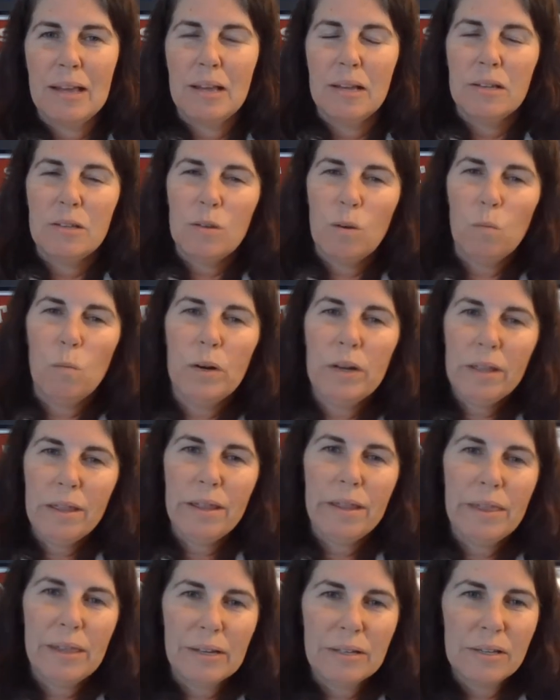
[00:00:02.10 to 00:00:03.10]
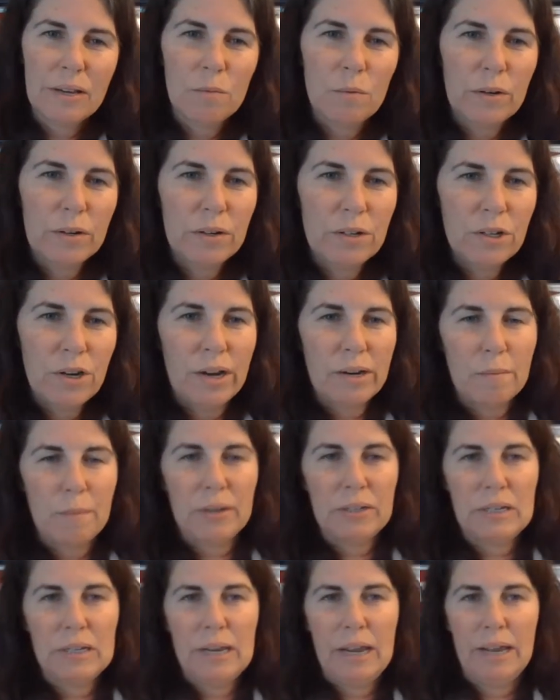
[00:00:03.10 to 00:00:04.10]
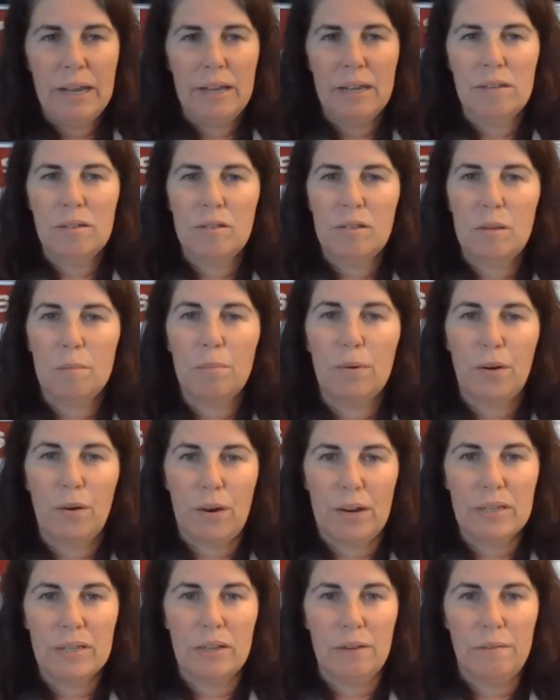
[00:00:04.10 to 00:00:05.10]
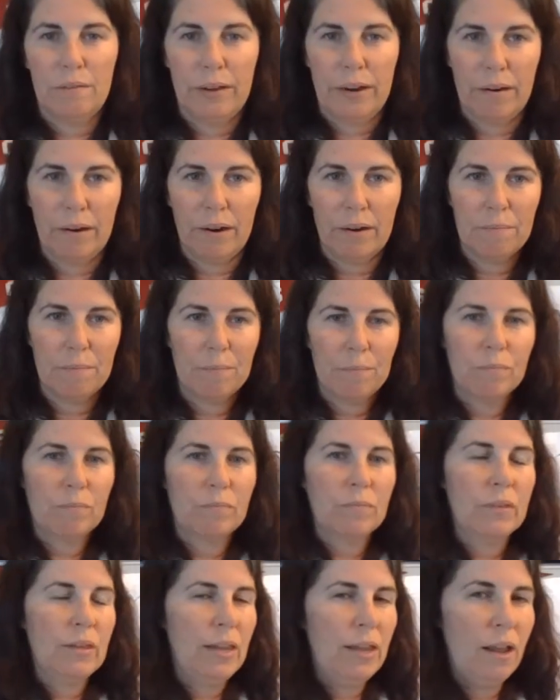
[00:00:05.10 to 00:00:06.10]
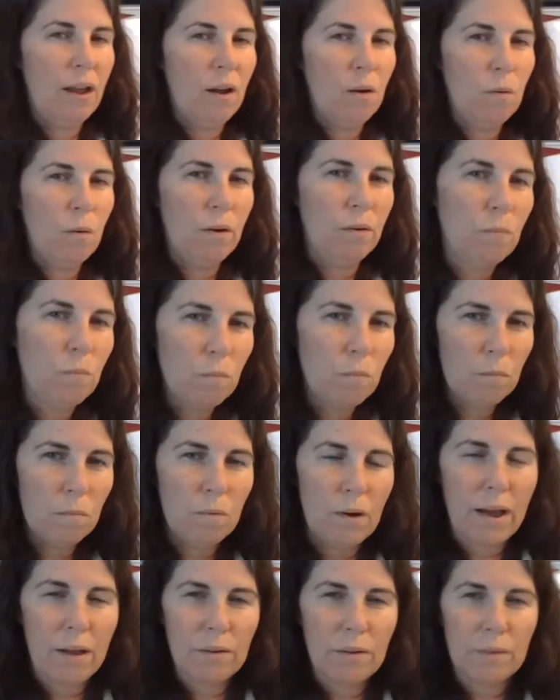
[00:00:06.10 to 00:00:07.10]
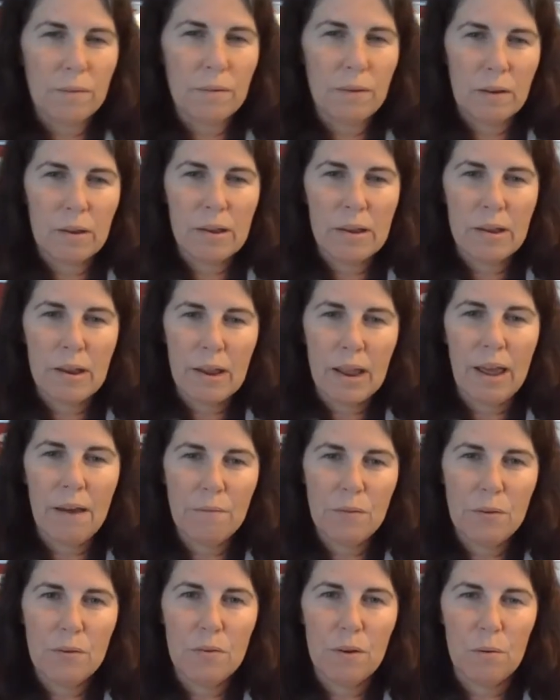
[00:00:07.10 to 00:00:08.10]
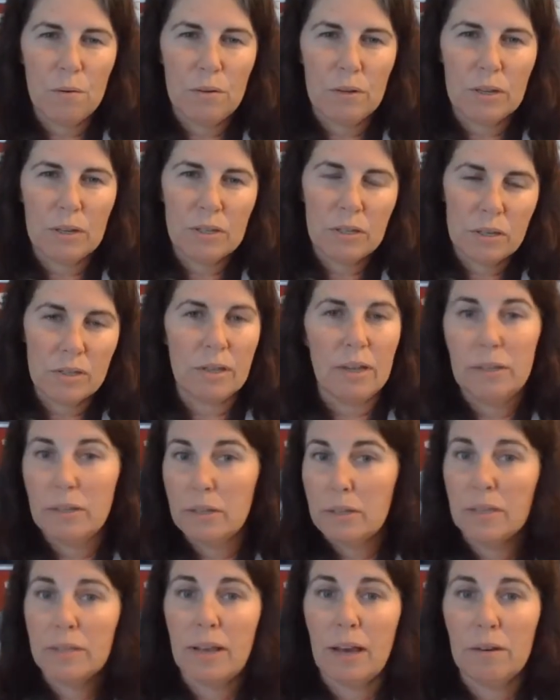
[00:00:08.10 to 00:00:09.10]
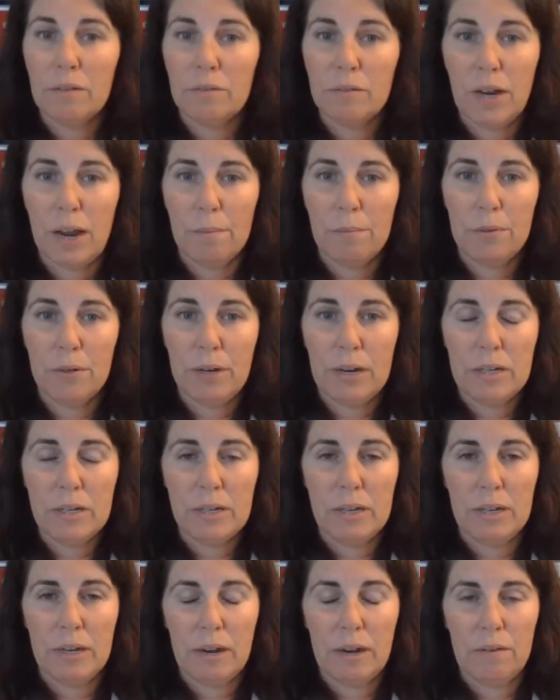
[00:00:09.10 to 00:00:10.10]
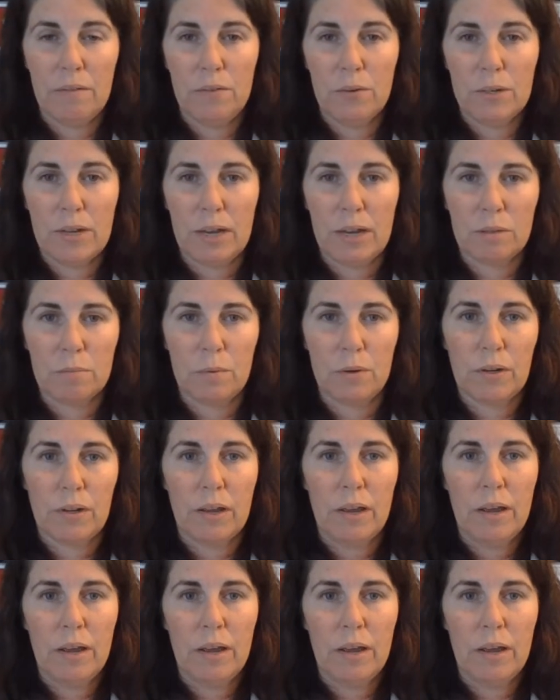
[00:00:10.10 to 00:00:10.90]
So one of the things that we're going to talk about today is the progressive era. Now, I'll have you note this is out of chapter 18 out of your textbook,